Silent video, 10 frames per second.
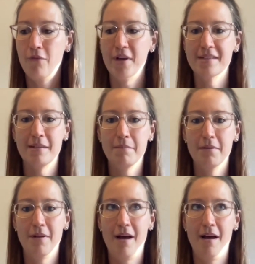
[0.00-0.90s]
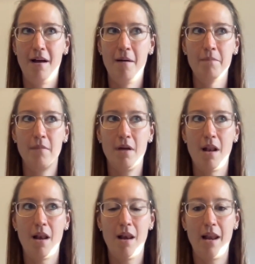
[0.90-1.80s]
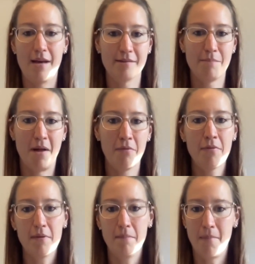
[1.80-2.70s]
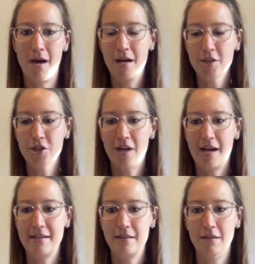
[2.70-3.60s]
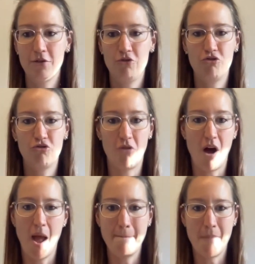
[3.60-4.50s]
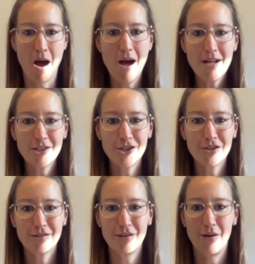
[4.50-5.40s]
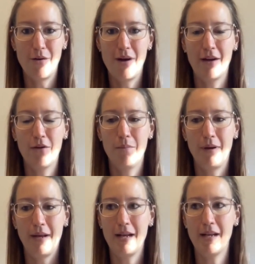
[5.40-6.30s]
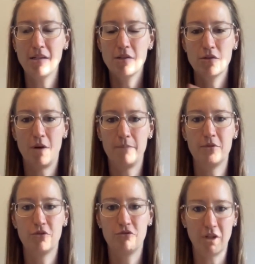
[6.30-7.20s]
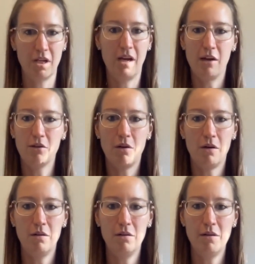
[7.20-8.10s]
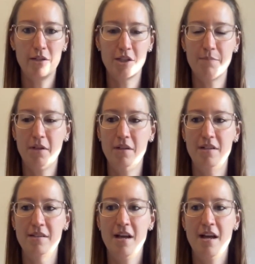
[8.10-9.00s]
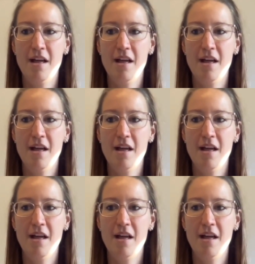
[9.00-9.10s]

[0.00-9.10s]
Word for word: For example, um, last month in March, I did a dry March. So I completely stopped drinking alcohol just because